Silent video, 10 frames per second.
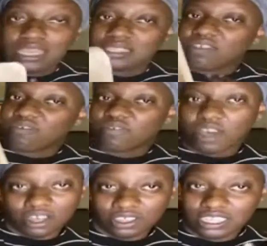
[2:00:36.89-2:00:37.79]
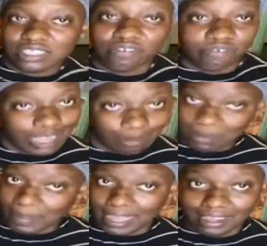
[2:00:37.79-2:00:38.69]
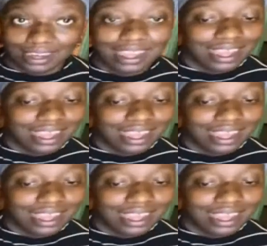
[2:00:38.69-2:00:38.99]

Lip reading: he's a father, he's a family man.